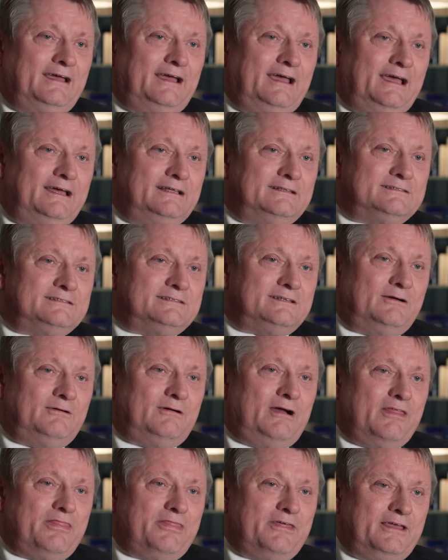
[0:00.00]
And so
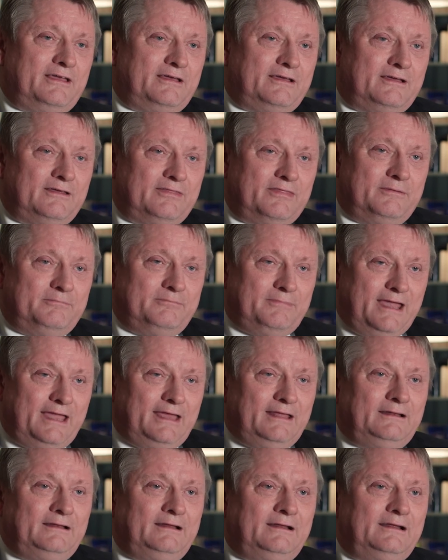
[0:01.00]
I think the
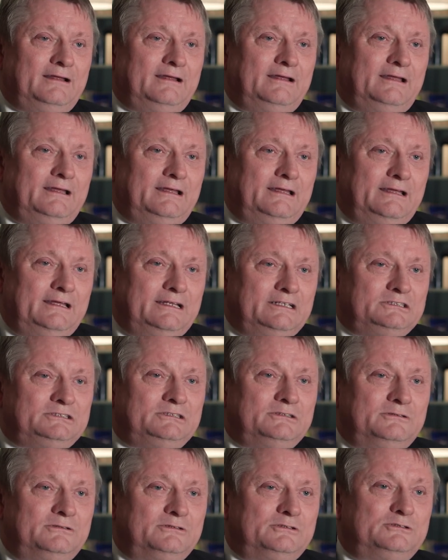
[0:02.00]
main
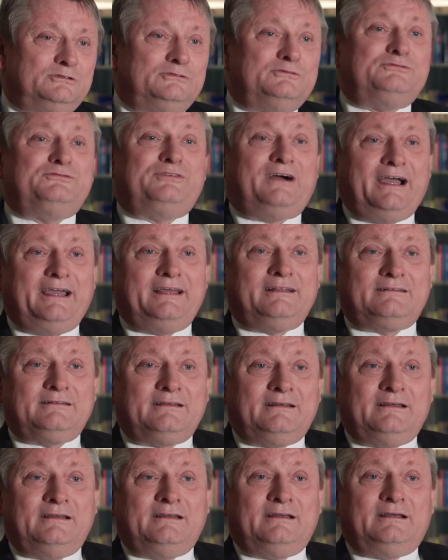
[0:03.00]
issue to fight
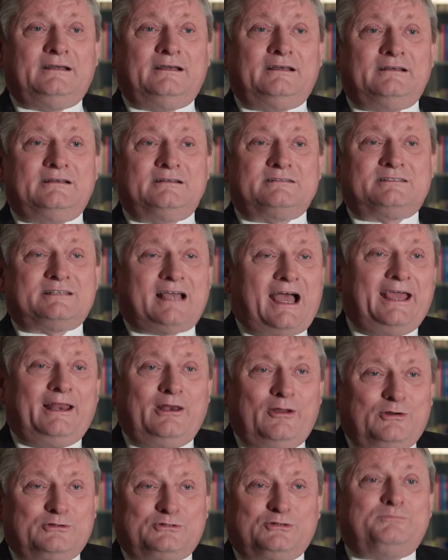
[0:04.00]

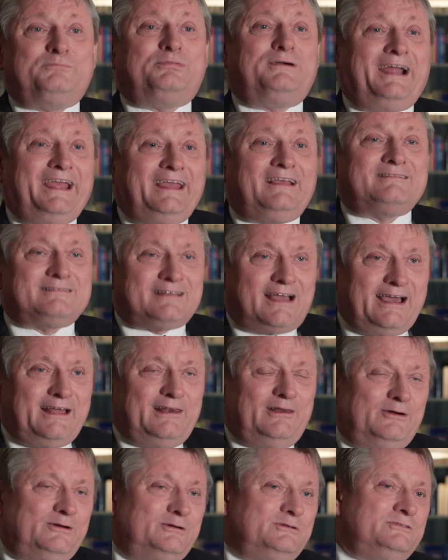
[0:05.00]
silo, to break
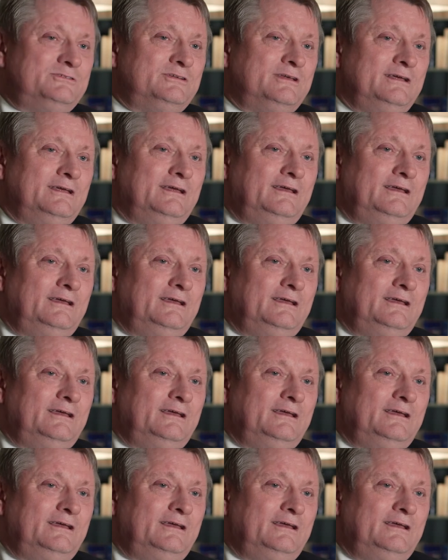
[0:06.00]
silos,